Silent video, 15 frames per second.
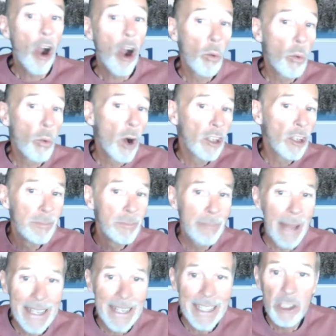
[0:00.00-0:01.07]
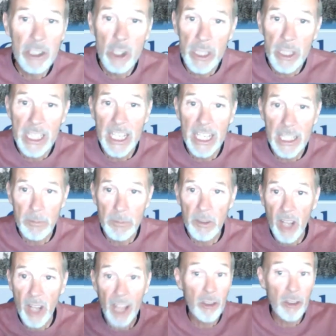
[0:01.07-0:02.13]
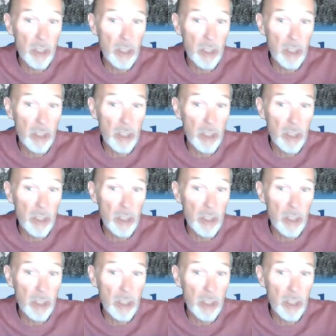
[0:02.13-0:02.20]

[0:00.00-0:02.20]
are welcomed back into the kingdom of God.